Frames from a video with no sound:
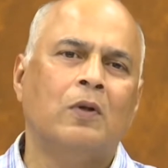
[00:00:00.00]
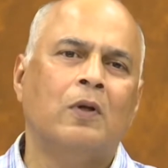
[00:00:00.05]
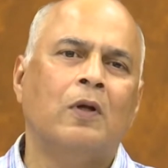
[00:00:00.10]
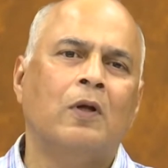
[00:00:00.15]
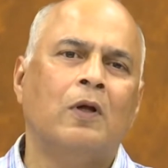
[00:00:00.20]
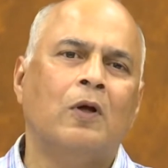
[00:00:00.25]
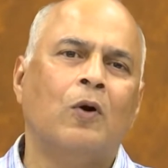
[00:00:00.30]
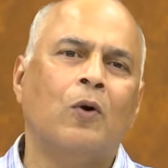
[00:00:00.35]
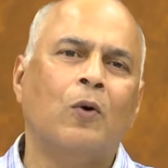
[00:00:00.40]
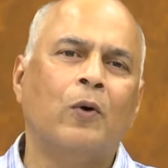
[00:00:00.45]

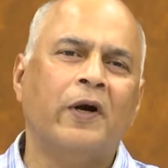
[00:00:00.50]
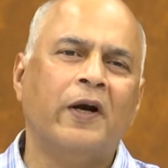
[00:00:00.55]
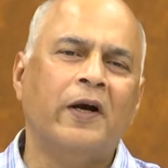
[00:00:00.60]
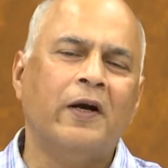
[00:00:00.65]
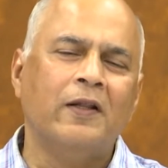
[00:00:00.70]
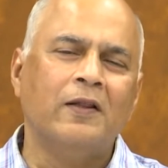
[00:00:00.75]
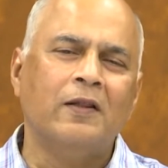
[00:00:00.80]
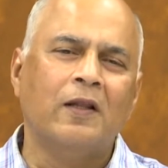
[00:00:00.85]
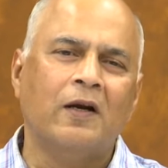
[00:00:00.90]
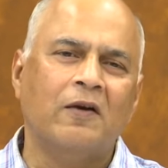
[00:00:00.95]
wrote it
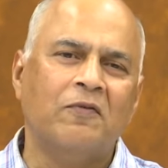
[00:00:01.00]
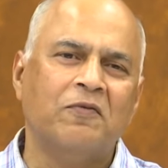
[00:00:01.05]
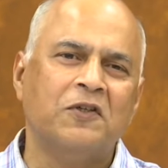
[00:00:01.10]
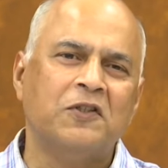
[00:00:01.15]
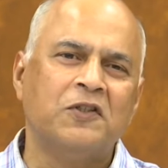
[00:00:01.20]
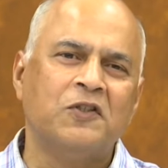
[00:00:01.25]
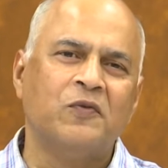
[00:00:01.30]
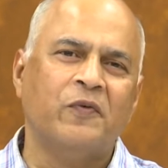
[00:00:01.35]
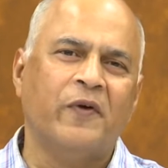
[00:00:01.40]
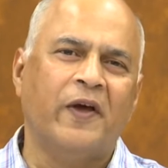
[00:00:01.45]
in the
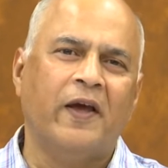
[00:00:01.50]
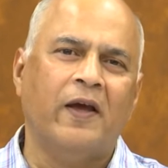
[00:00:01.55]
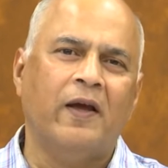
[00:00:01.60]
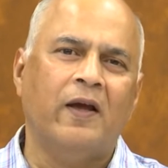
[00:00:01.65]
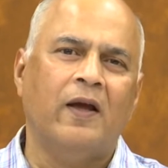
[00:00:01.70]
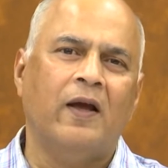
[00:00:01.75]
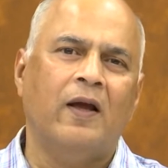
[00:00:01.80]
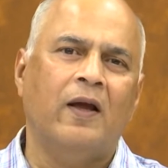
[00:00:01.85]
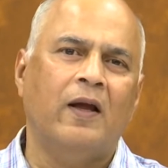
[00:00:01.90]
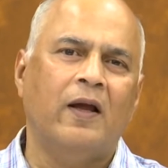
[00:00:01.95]
reverse way
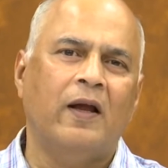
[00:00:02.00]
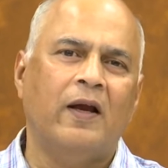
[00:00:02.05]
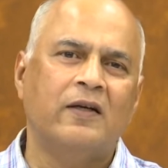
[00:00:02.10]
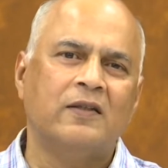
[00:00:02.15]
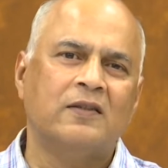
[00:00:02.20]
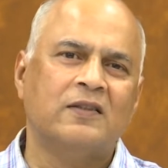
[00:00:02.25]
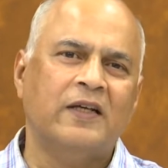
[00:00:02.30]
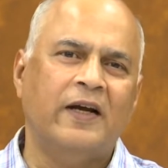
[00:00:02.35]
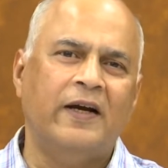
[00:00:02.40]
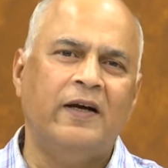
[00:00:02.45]
and
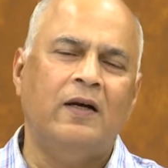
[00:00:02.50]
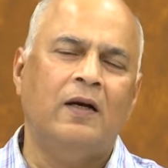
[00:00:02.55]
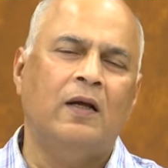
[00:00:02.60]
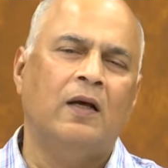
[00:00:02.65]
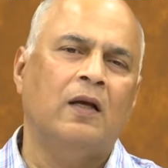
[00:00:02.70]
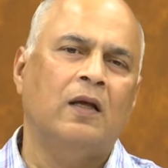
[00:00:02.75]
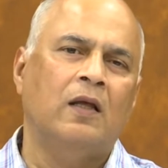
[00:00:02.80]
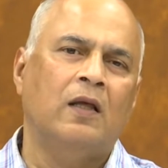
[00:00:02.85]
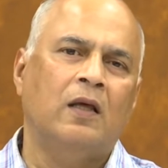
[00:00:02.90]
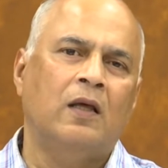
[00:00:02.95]
said,
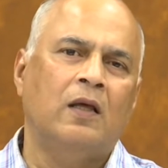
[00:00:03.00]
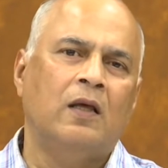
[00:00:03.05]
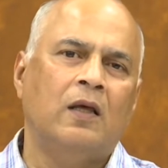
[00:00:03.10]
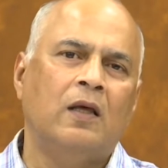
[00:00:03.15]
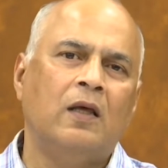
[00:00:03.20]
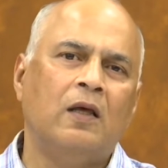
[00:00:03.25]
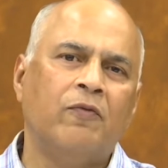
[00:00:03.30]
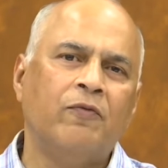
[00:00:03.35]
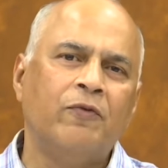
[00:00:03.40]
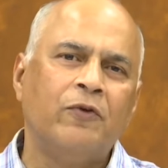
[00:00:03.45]

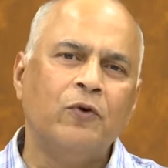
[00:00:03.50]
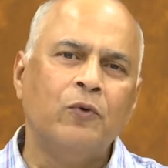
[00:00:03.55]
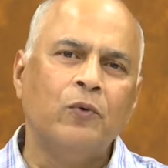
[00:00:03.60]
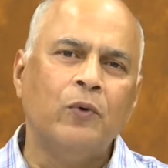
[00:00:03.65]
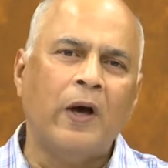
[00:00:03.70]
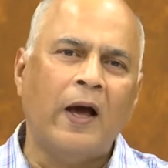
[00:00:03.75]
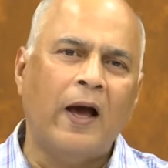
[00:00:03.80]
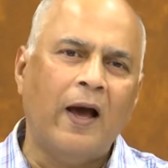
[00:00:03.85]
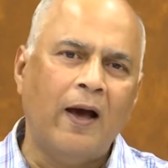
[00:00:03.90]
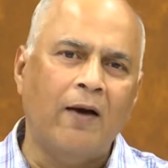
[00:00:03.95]
if you
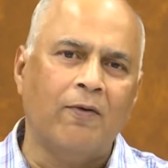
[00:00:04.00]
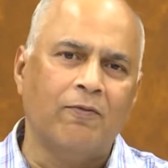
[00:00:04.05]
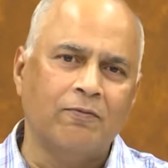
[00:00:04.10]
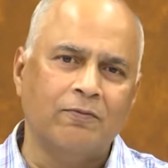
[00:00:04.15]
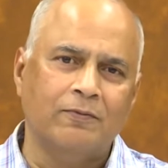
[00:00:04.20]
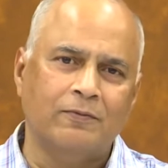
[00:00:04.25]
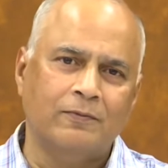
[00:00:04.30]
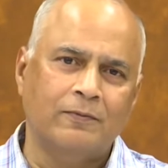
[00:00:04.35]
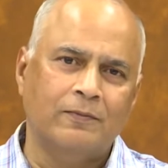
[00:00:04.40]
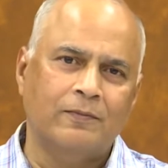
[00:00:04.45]
have
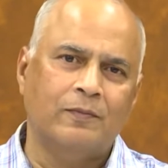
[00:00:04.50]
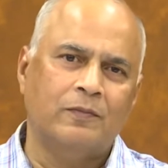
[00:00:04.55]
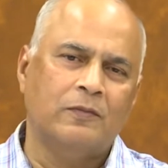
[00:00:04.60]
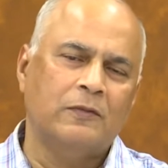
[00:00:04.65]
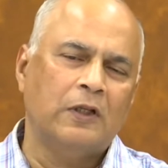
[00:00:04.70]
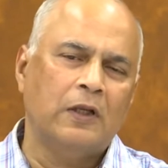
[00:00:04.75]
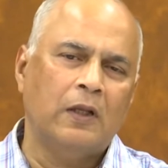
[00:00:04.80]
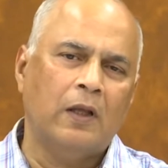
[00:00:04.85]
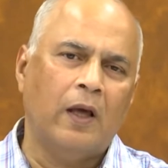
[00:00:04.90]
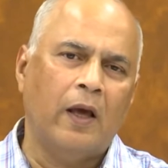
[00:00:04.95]

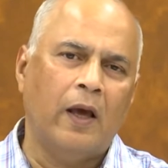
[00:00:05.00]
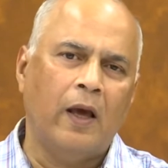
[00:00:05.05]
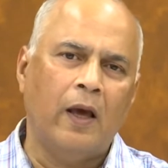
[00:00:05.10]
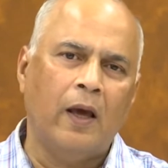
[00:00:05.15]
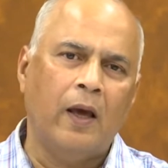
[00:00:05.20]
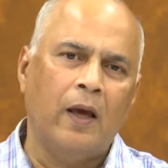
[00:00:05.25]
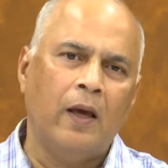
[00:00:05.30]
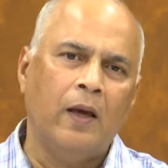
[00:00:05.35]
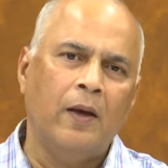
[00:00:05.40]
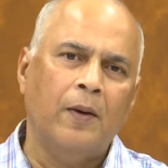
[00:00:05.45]

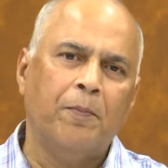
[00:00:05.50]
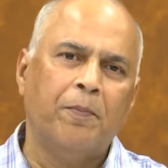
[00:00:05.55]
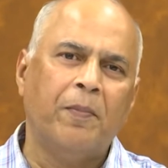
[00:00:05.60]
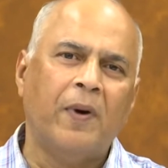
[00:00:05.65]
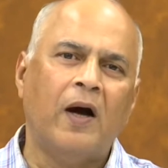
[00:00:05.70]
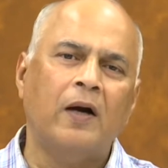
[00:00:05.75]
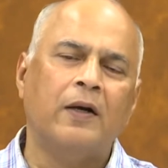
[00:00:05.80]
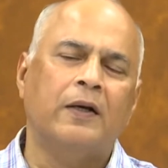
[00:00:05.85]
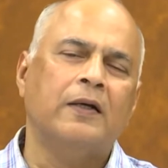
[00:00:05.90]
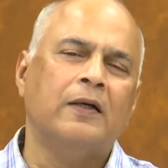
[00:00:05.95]
a
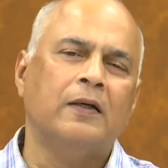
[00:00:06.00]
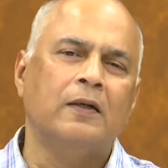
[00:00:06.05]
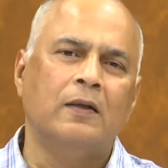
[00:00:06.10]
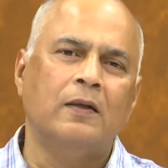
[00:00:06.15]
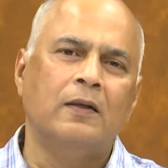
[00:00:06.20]
particle